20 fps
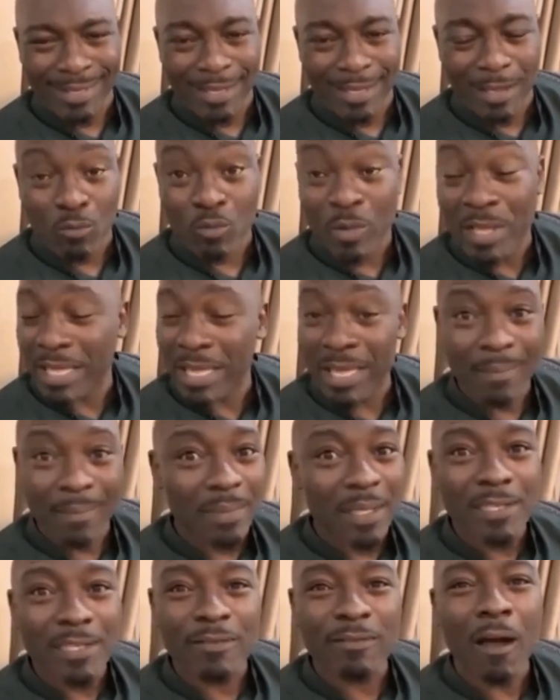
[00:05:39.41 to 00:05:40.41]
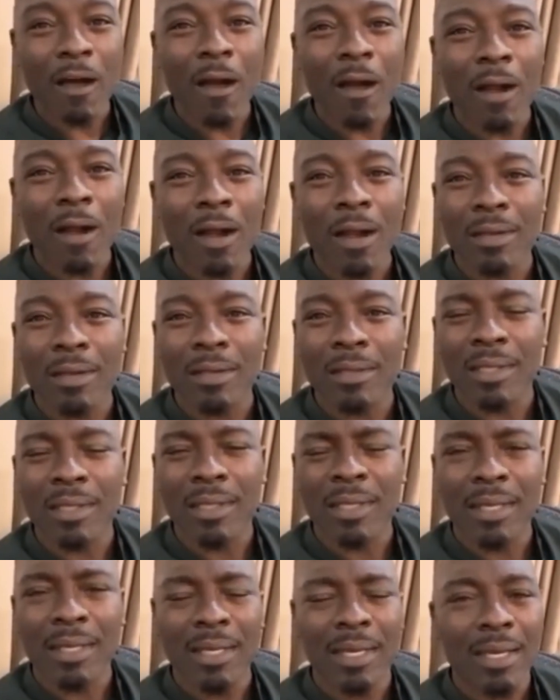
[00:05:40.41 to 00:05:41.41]
And we came this far.
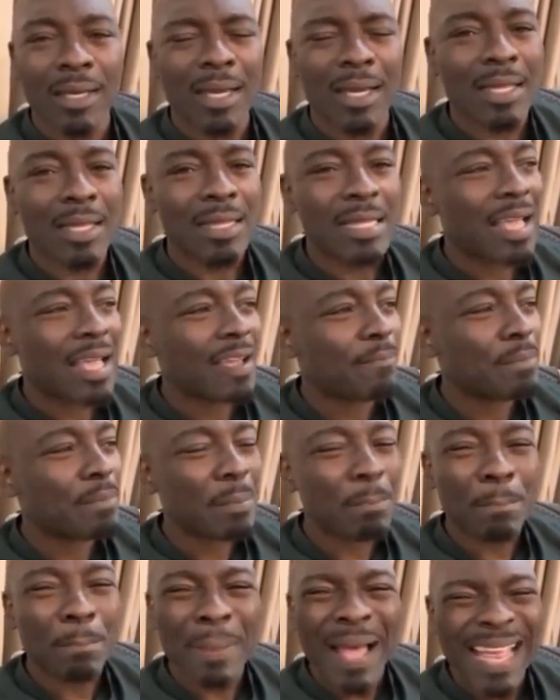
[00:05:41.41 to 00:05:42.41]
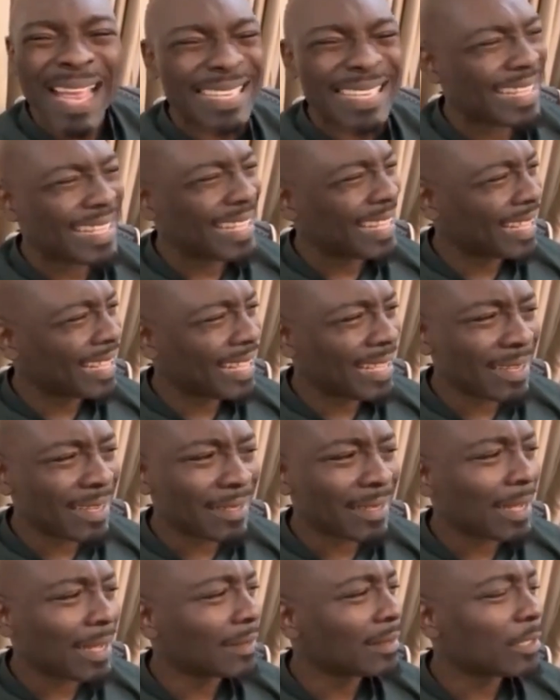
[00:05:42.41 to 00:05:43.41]
And they have been panicking
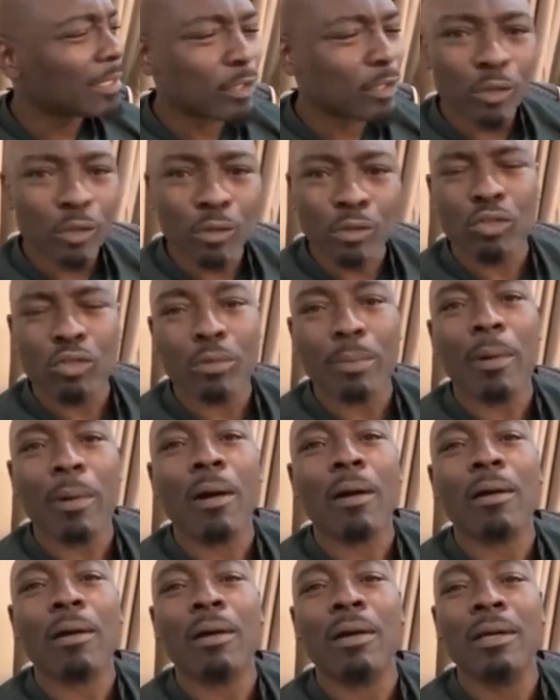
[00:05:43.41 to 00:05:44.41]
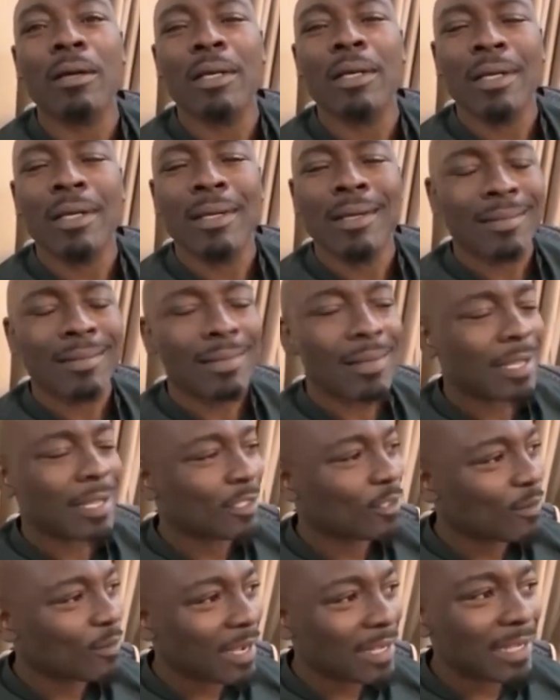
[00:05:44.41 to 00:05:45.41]
like there's no tomorrow.
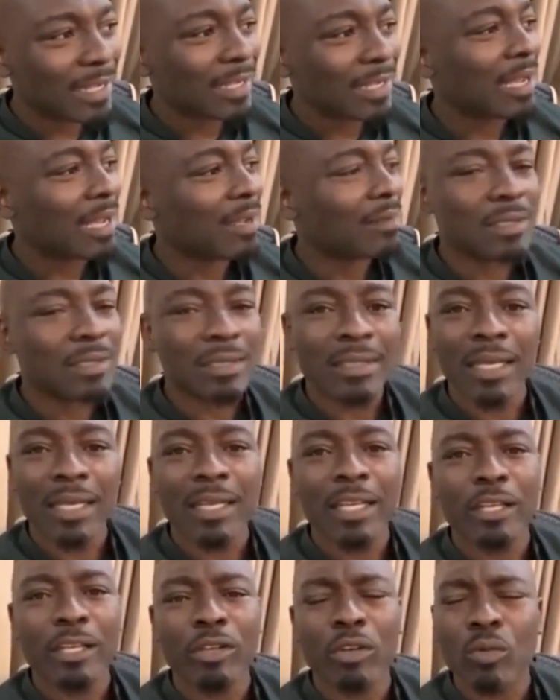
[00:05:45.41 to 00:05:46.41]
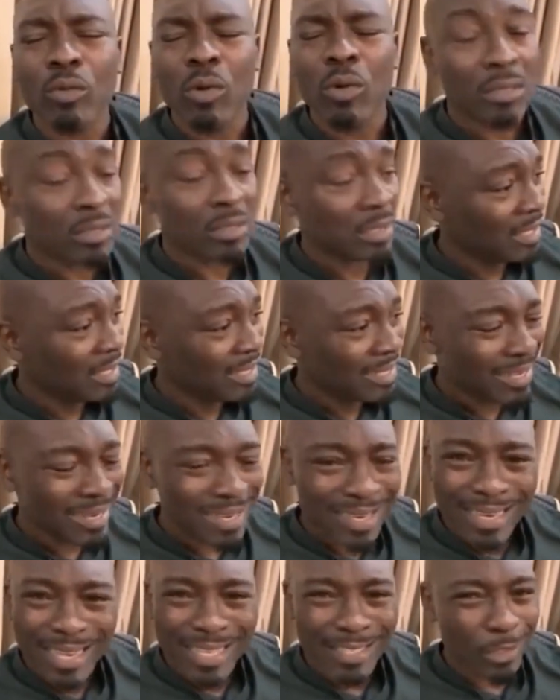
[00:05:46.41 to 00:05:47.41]
That's why they now decided, you know what?
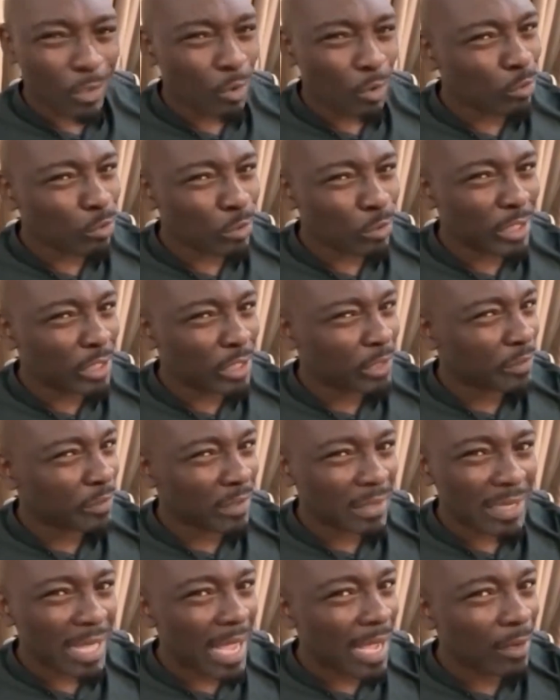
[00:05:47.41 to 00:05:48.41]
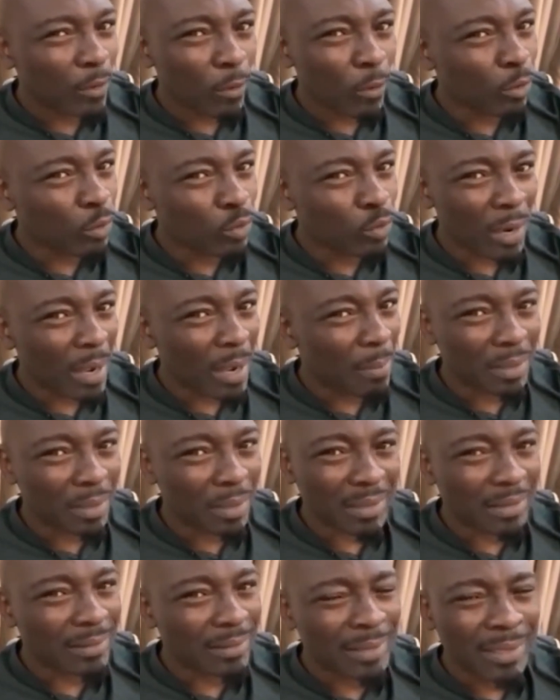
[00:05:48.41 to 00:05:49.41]
Let's go reach for that old
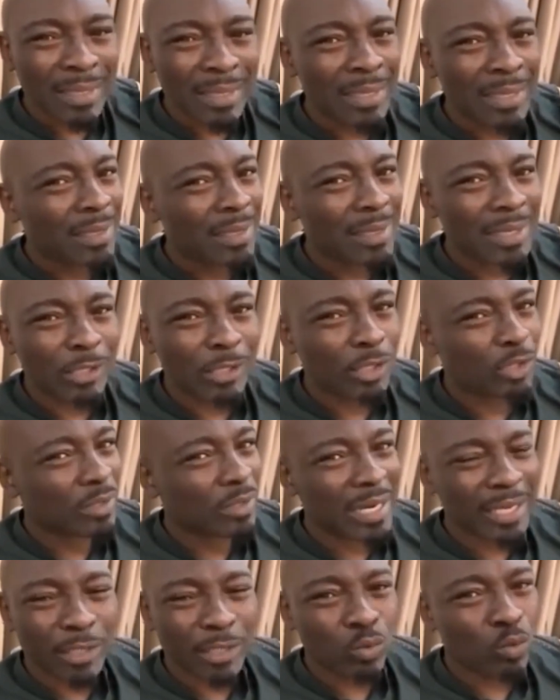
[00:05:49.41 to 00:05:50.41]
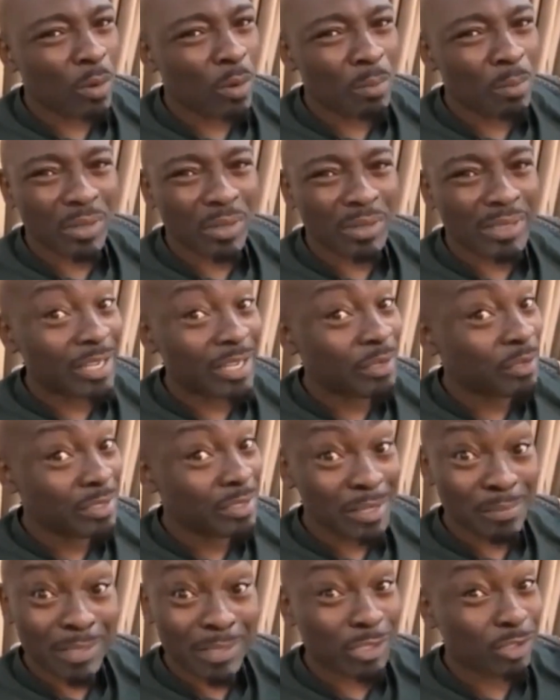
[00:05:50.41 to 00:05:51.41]
weapon. Let's try it one more time. You know,
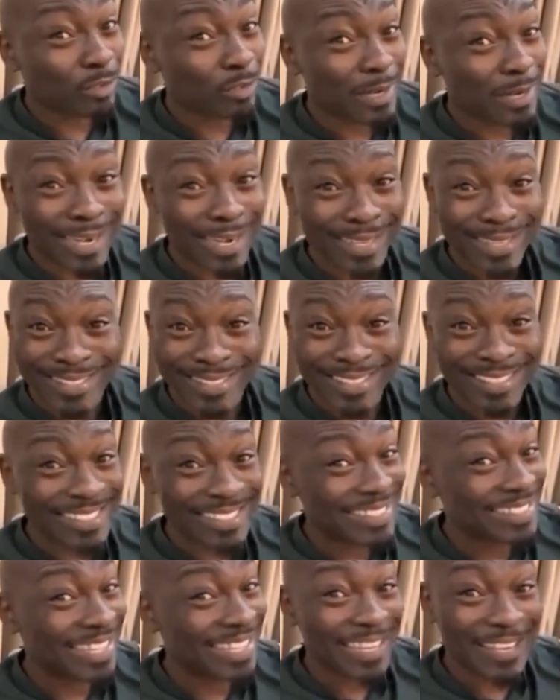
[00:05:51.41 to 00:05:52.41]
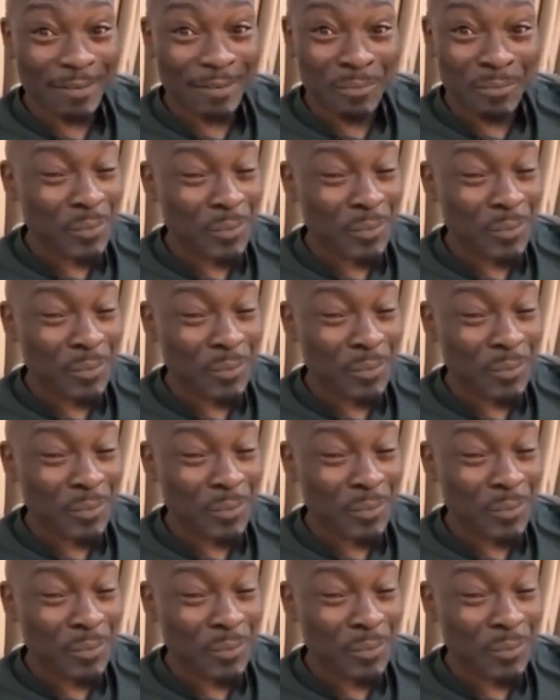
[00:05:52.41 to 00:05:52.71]
they've been trying since then.